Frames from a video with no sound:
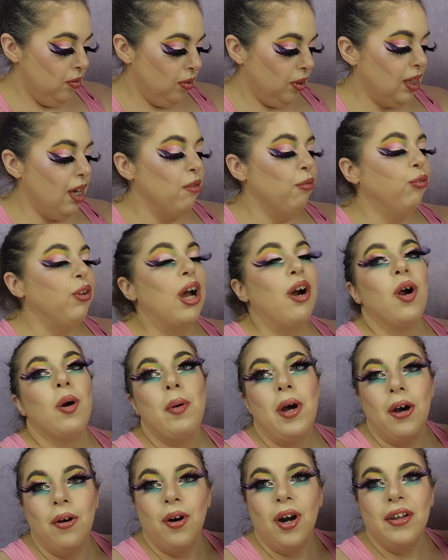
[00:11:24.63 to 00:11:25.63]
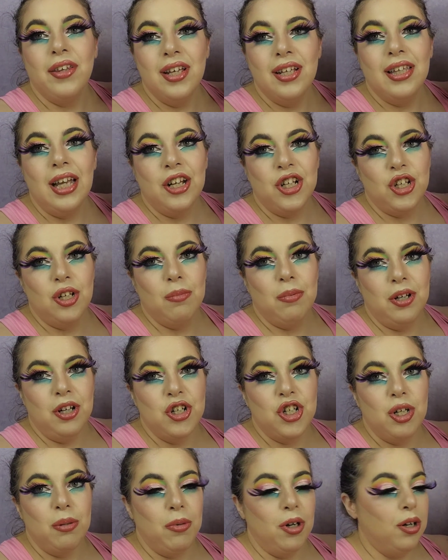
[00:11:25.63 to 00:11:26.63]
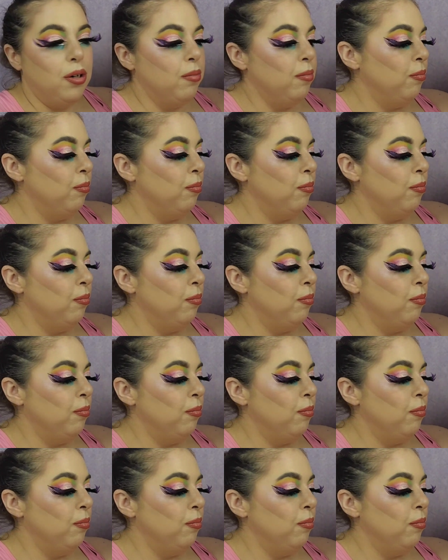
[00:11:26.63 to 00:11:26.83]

And flower power, I think that should have been a shimmer.